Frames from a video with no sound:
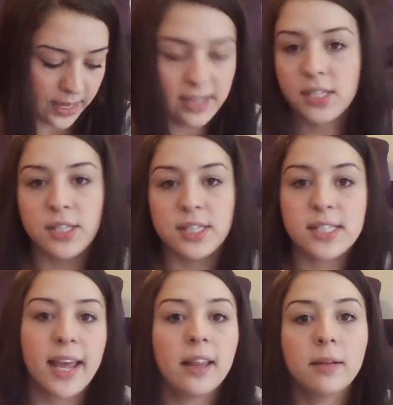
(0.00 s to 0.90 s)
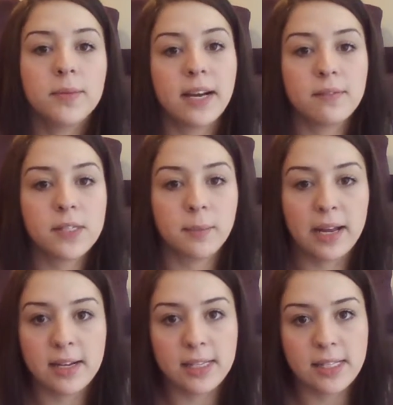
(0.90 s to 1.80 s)
and to just get them to have some
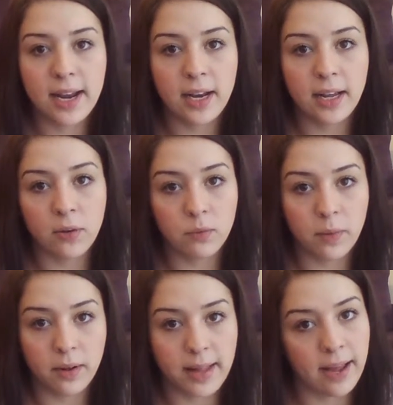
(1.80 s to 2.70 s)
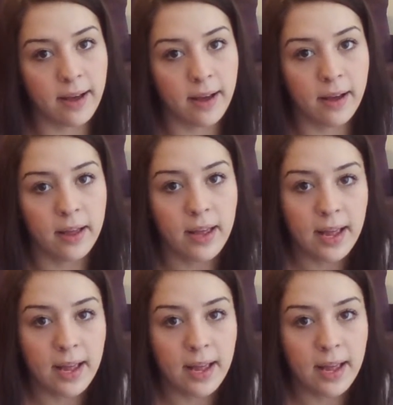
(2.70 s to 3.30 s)
understanding of what they are